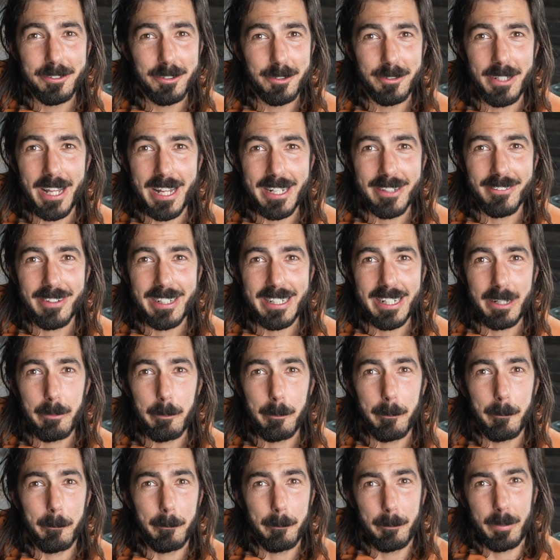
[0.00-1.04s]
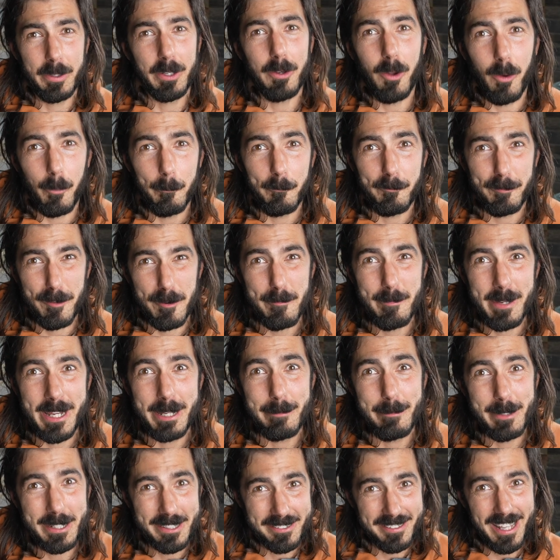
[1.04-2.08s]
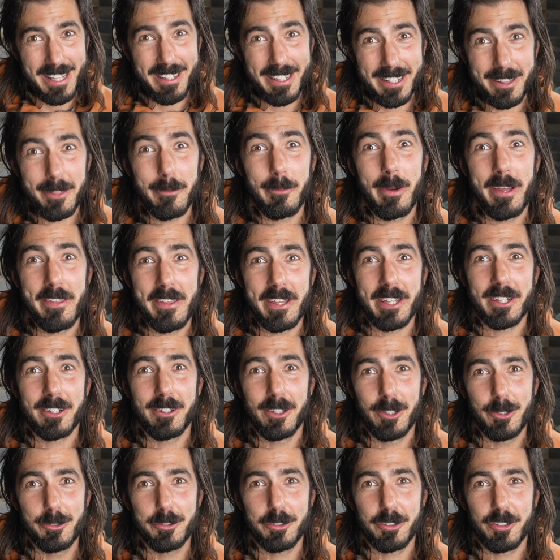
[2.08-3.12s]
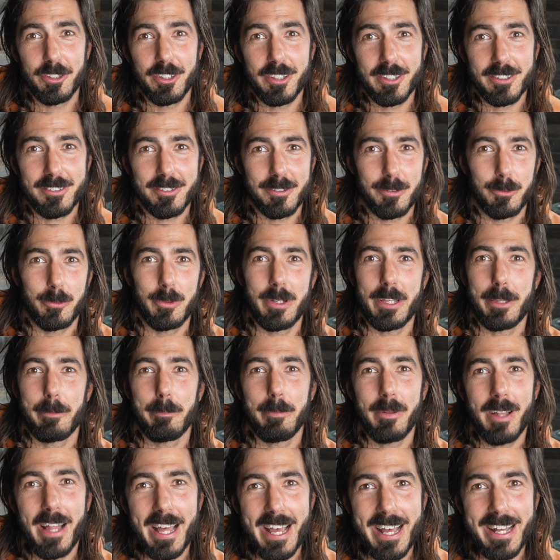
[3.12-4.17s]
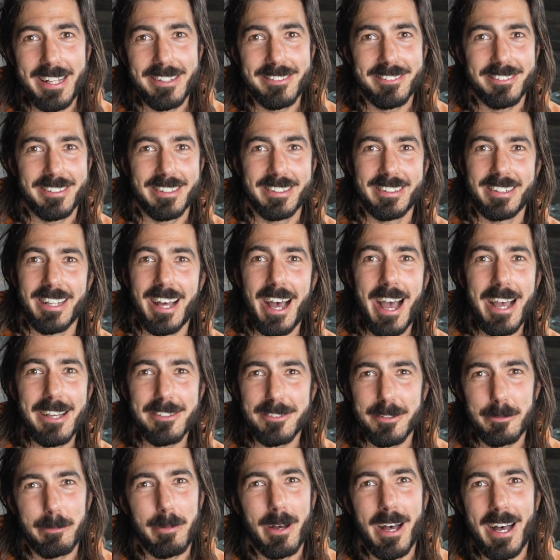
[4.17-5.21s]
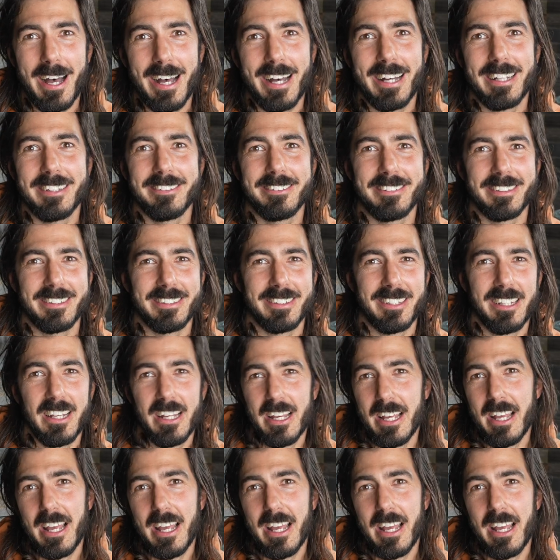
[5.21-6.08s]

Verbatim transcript: soon anyway, but for me, because I like the way the enclosure looks with plants and isopods and